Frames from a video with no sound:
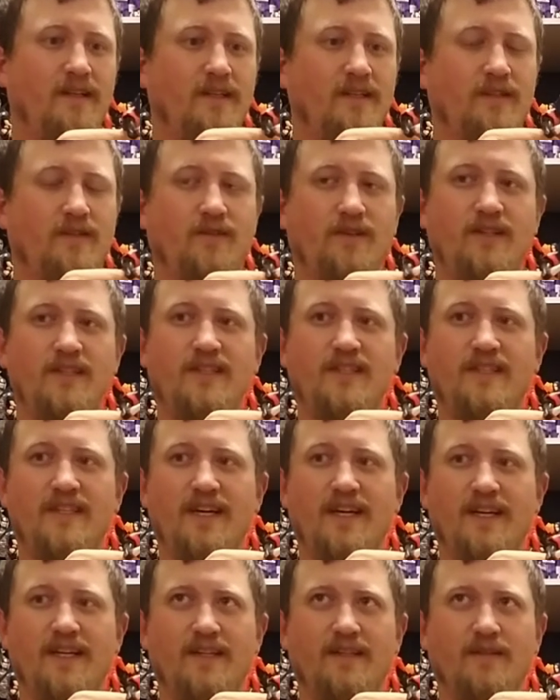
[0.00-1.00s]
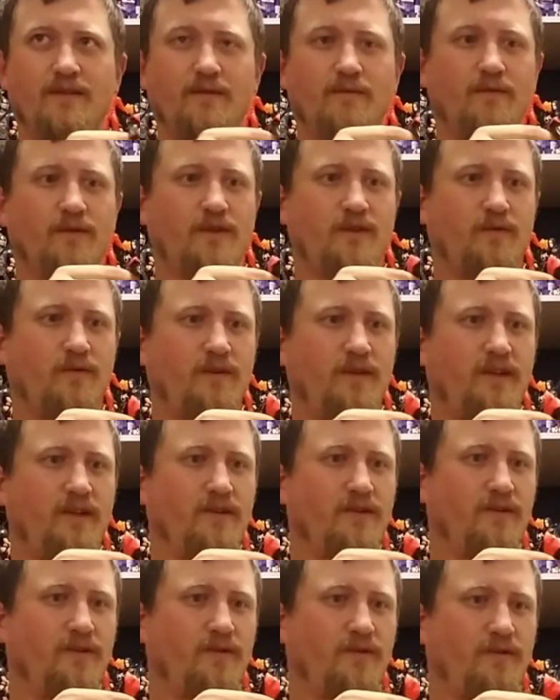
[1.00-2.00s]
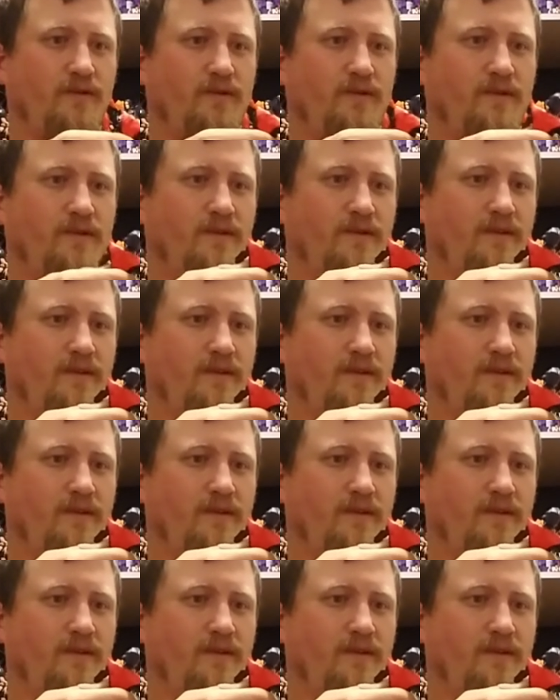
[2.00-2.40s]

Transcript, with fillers: So this set is almost 20 years old.